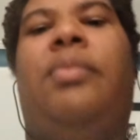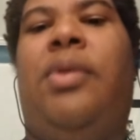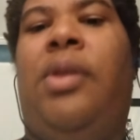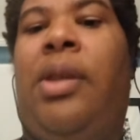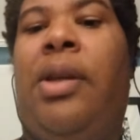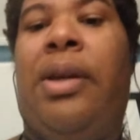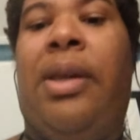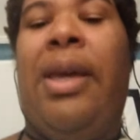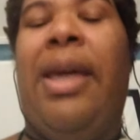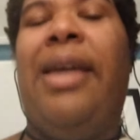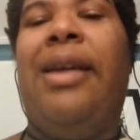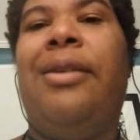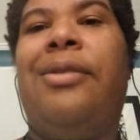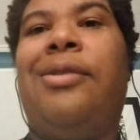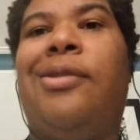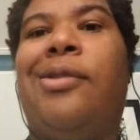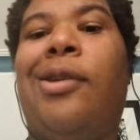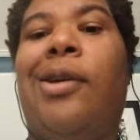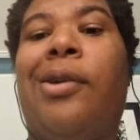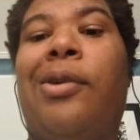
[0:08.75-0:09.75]
the gang
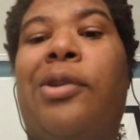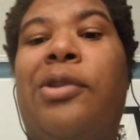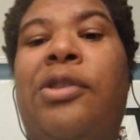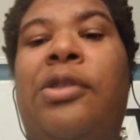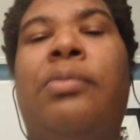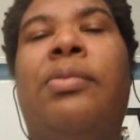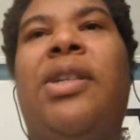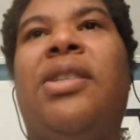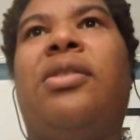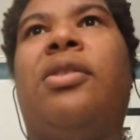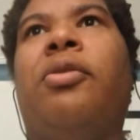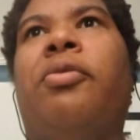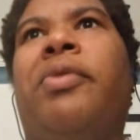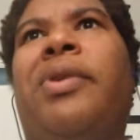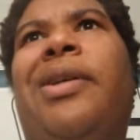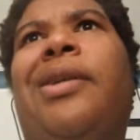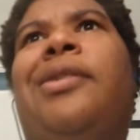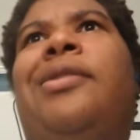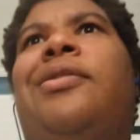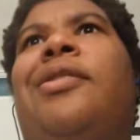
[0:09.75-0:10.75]
stalkers must have
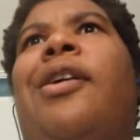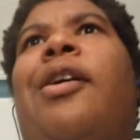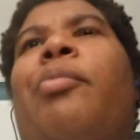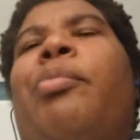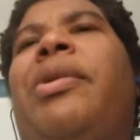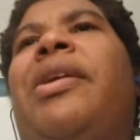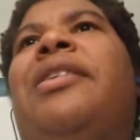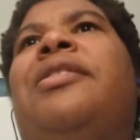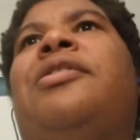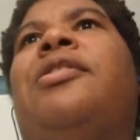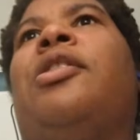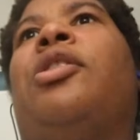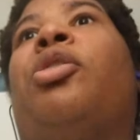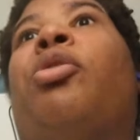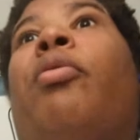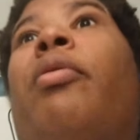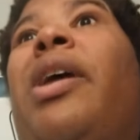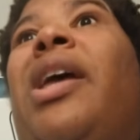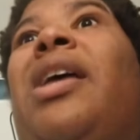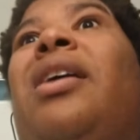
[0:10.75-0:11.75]
really saw me as a
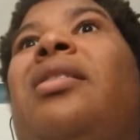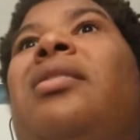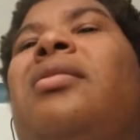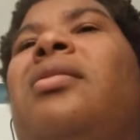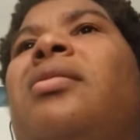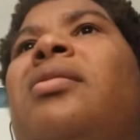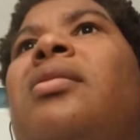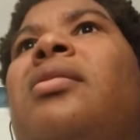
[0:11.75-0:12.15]
threat.